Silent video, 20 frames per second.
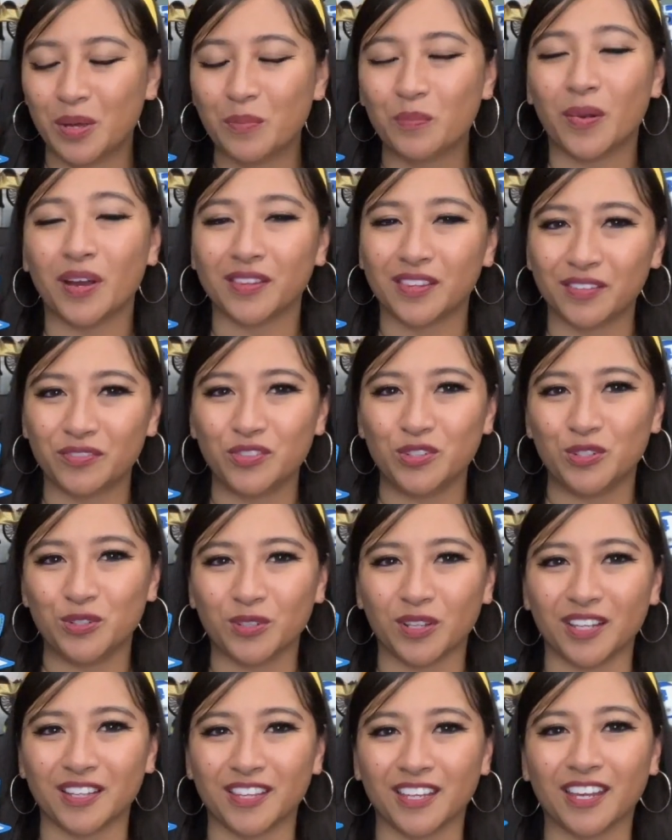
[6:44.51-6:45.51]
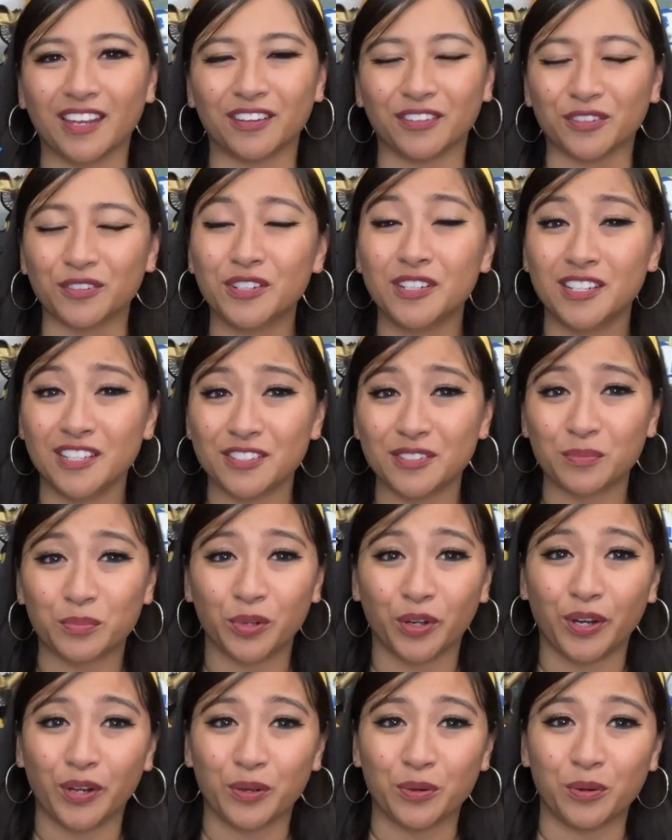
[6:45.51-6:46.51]
But I think if you do like the character, it is a
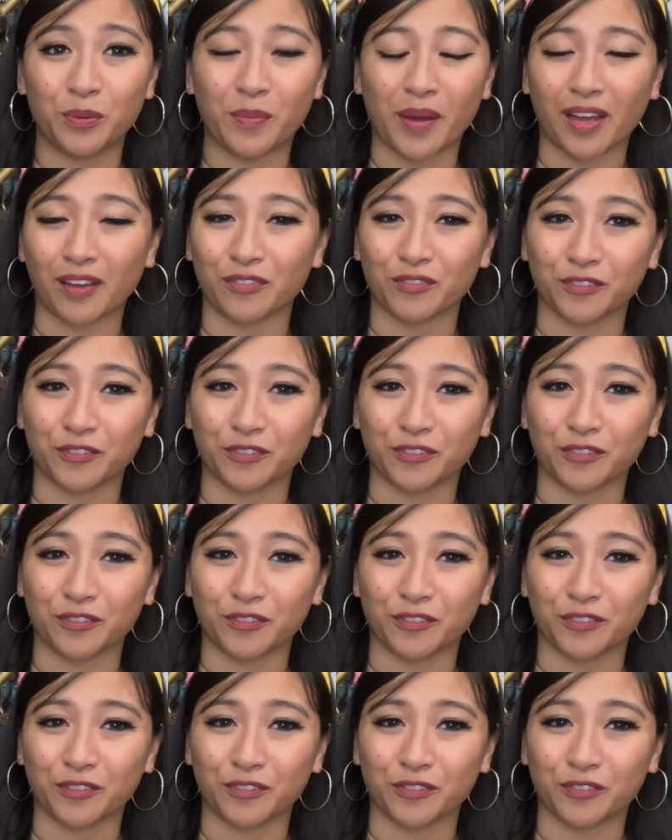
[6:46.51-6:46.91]
pretty cool bag